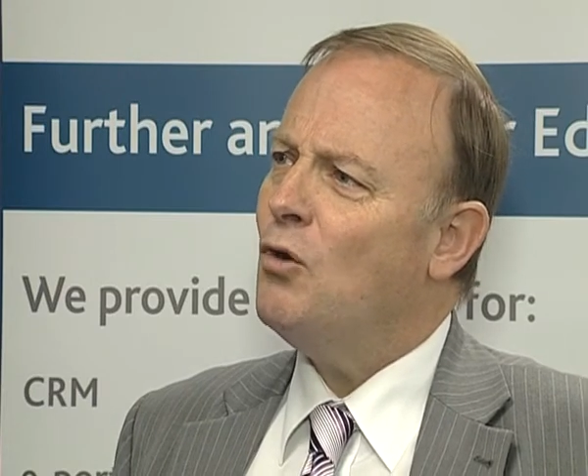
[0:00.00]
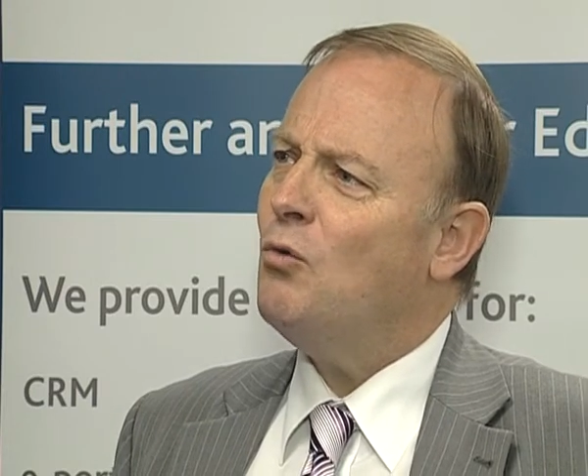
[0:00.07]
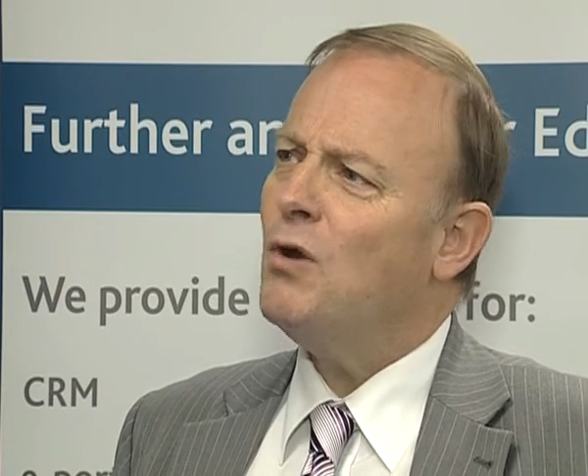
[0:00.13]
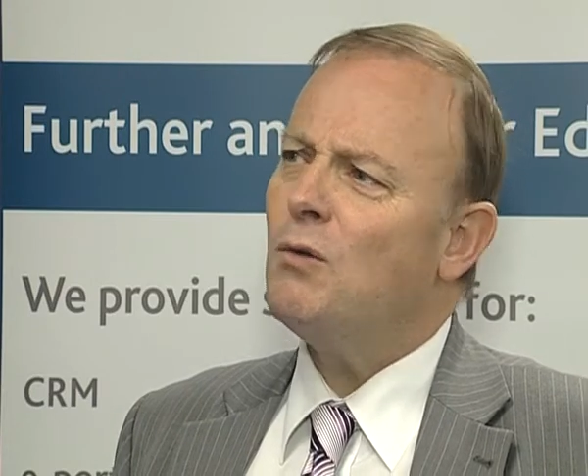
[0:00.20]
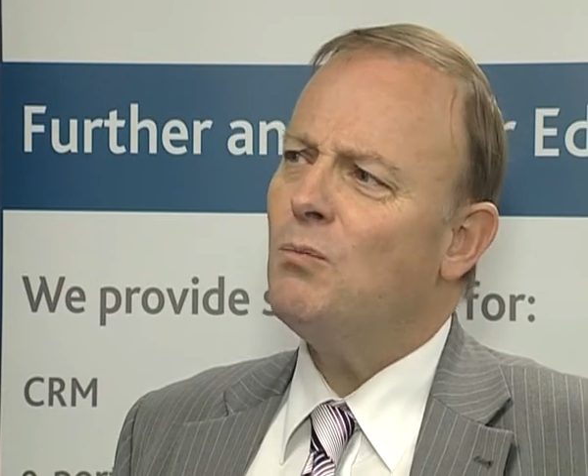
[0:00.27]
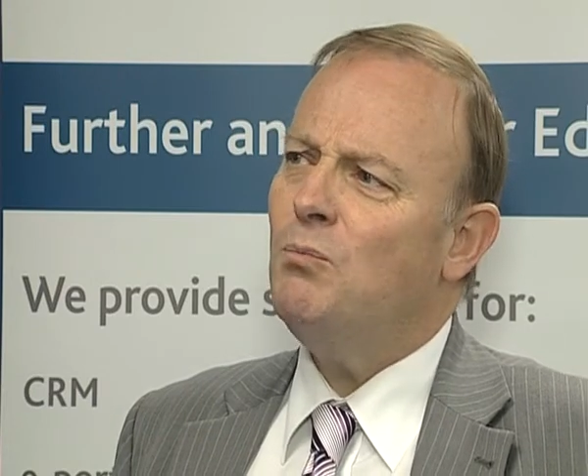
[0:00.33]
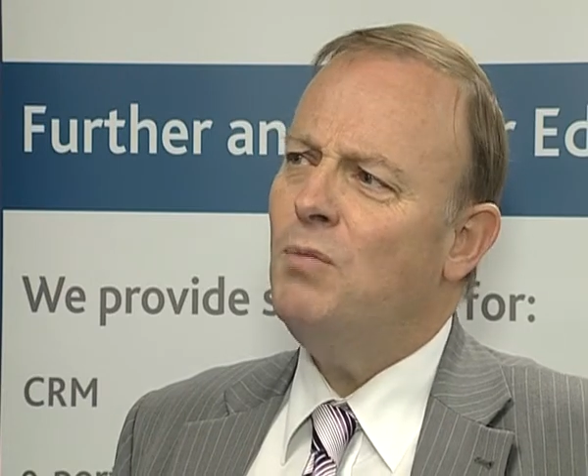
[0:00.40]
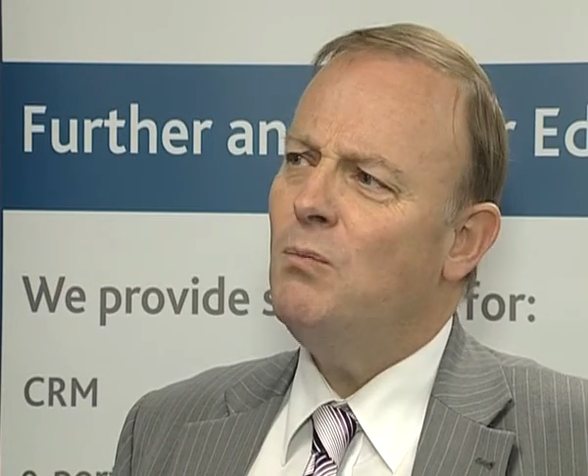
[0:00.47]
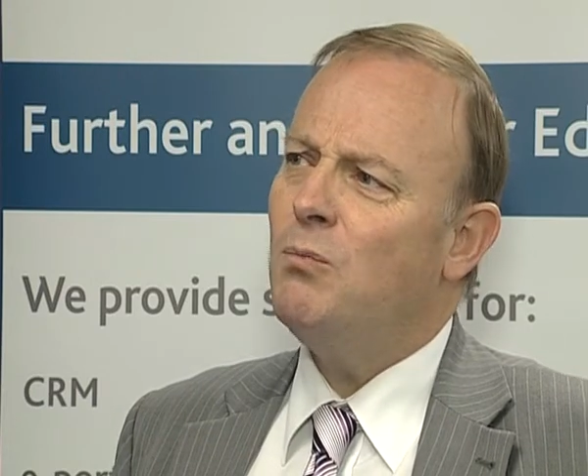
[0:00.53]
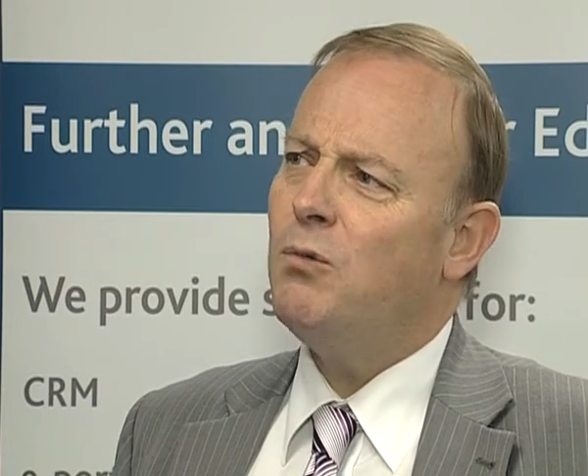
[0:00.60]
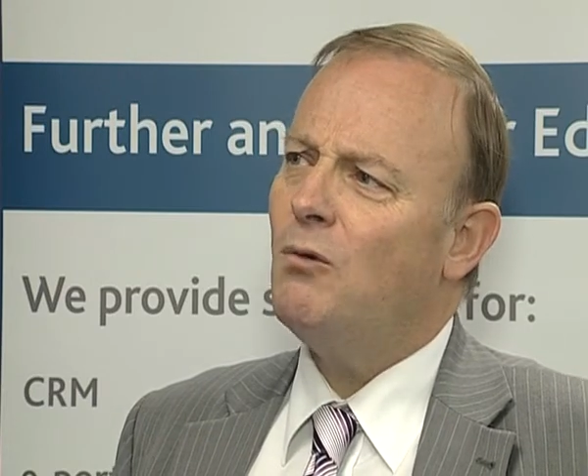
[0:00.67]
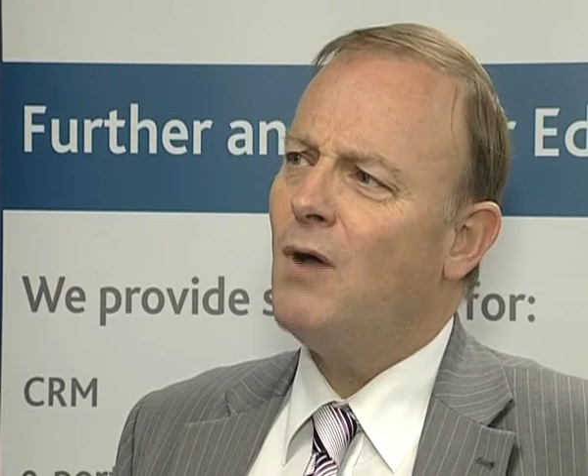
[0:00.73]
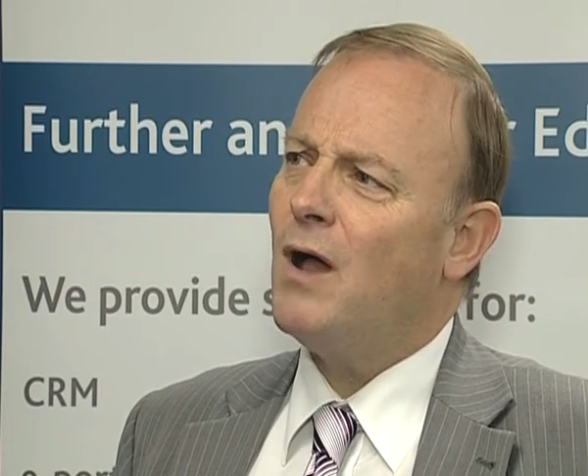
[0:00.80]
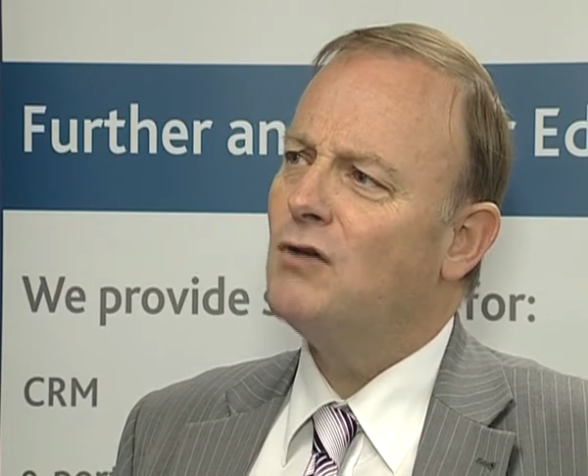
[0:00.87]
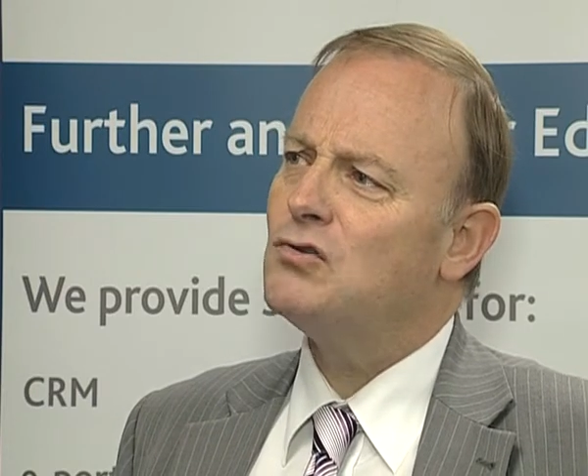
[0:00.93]
where
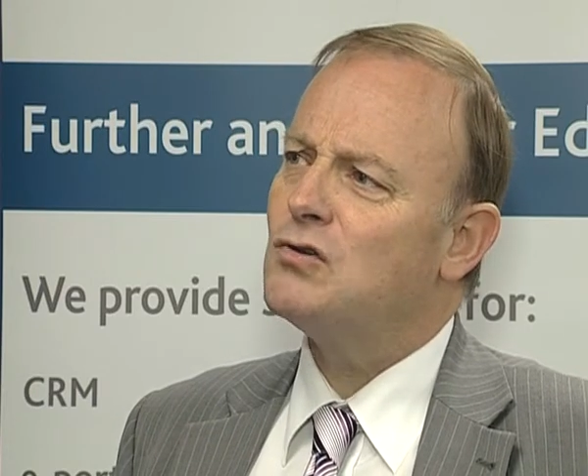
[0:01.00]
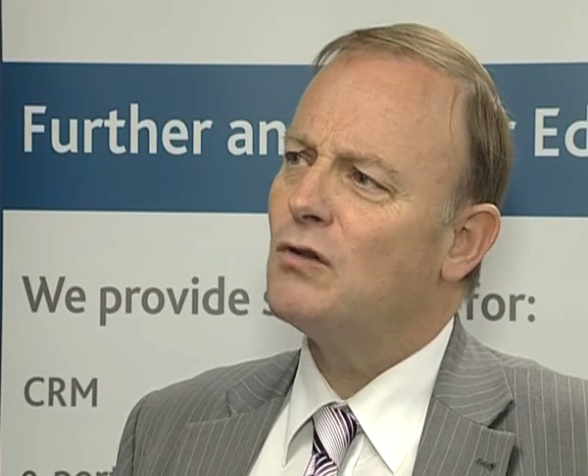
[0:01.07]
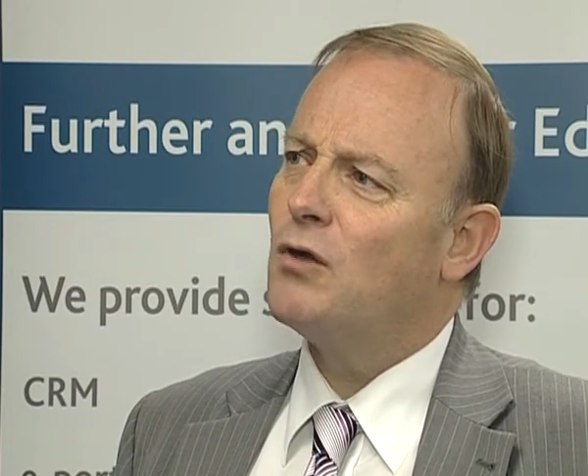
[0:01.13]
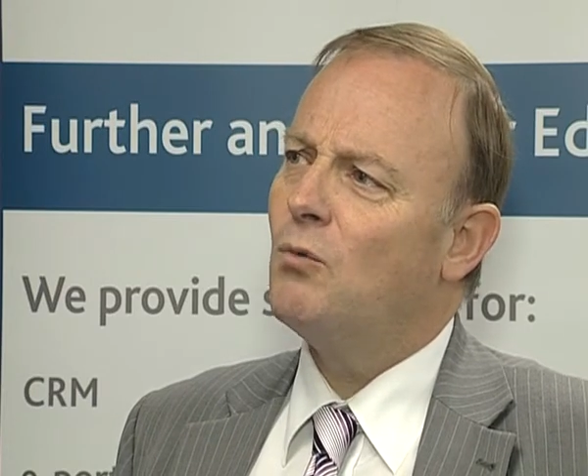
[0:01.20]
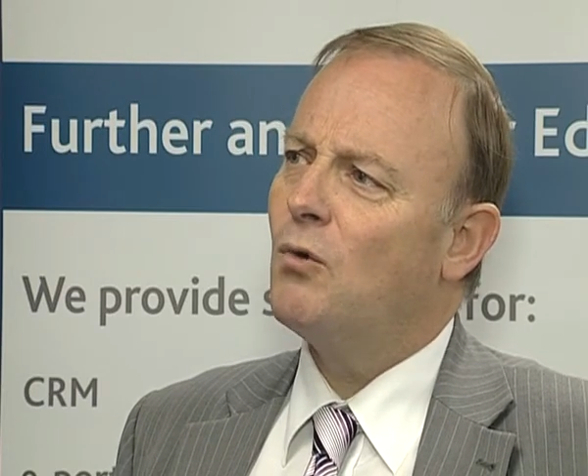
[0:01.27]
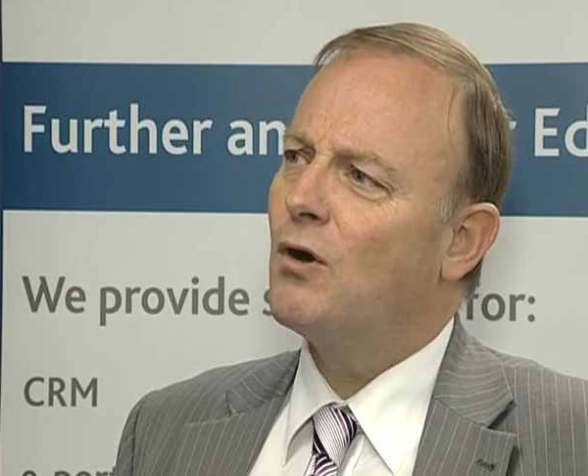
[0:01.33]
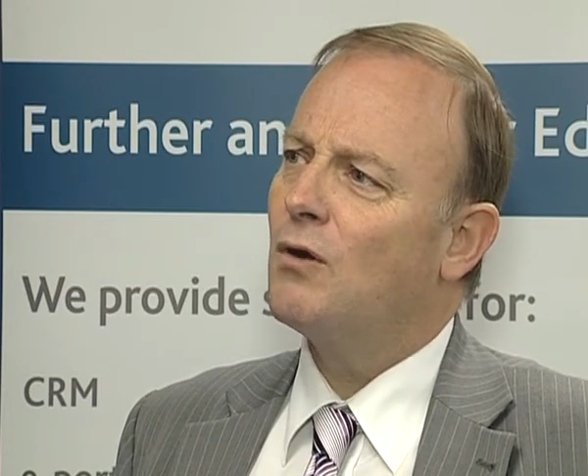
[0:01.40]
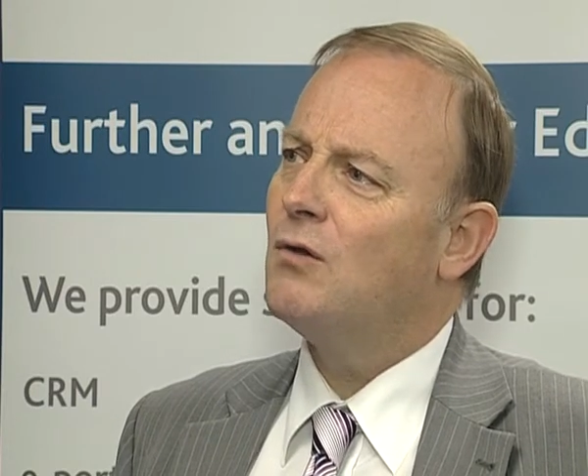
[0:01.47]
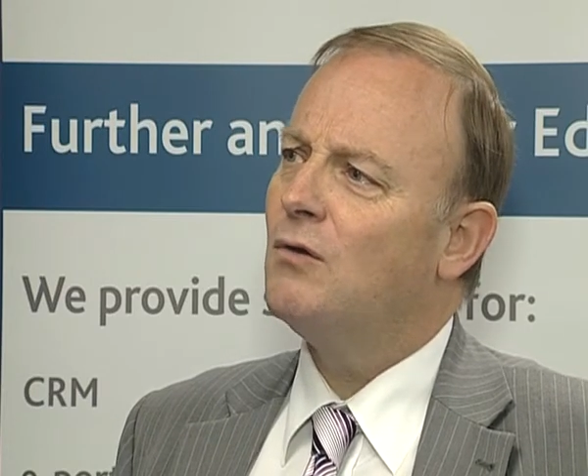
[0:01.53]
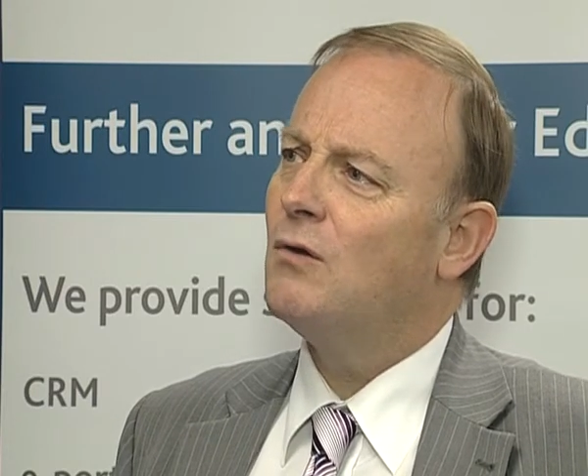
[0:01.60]
people actually work